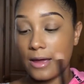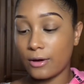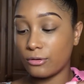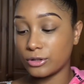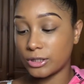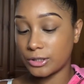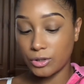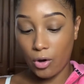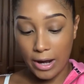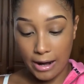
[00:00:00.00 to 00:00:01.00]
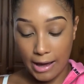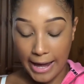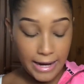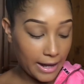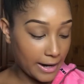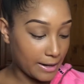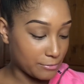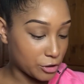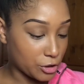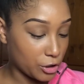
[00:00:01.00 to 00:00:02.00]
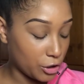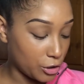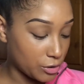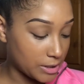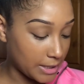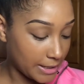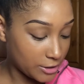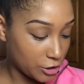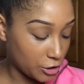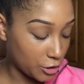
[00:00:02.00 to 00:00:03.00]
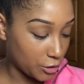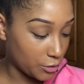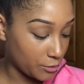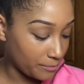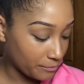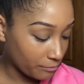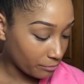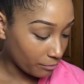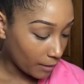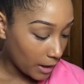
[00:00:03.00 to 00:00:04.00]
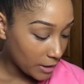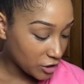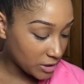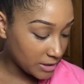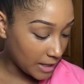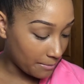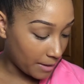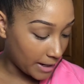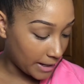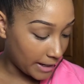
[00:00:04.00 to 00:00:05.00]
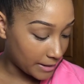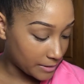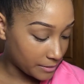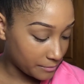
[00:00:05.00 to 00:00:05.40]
called Starlight, and I'm just gonna use this to just set my lid.